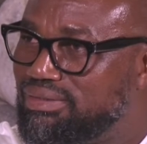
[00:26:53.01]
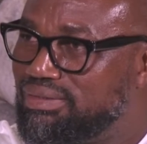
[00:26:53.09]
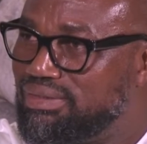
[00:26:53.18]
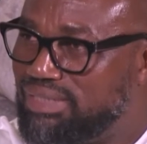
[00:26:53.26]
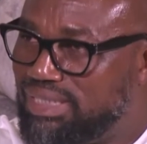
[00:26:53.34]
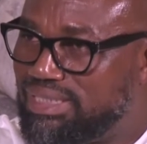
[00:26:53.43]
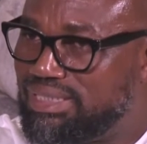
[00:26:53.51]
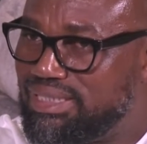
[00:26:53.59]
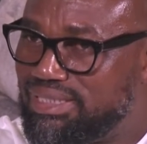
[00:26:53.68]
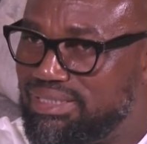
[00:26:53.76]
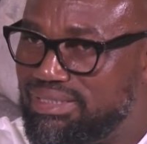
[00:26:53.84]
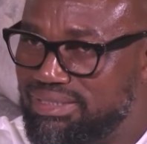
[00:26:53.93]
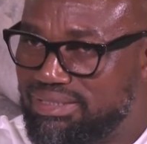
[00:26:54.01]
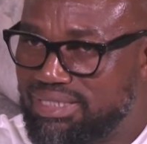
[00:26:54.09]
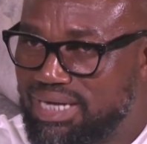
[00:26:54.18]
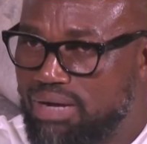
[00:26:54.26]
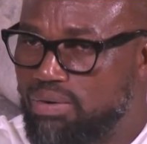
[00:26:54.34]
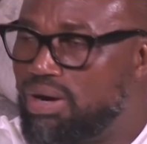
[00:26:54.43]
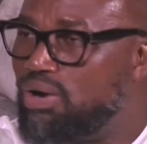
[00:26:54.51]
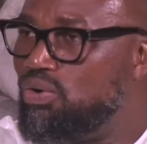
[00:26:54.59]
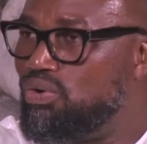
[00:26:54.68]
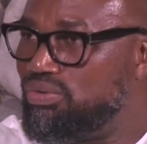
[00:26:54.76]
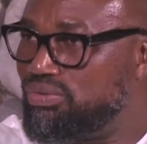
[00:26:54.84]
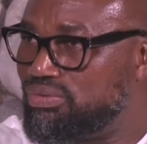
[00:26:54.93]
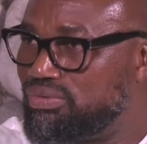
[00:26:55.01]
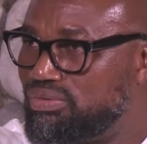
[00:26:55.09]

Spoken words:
This is our own.